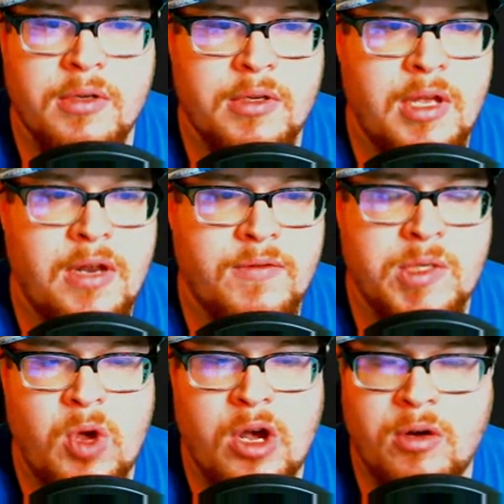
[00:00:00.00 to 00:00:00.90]
Kind of
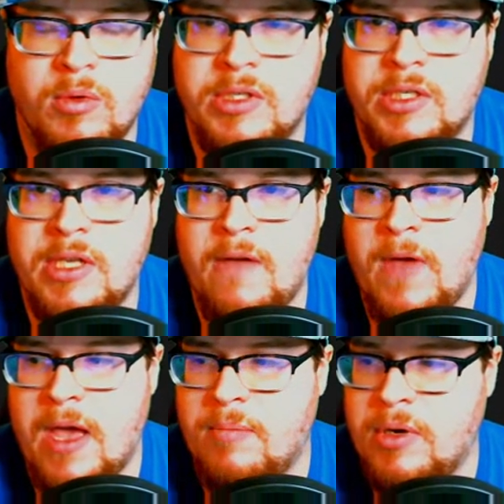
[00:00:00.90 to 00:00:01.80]
some awkward stuff
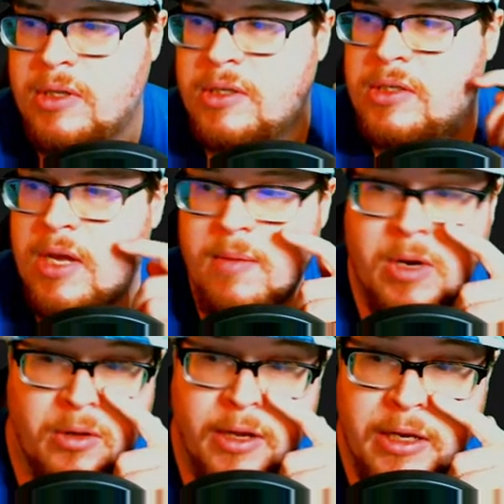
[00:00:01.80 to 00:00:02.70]
happening this game. I
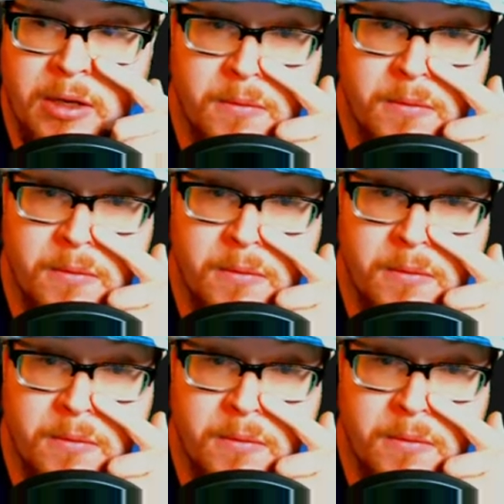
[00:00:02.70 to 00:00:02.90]
don't like it.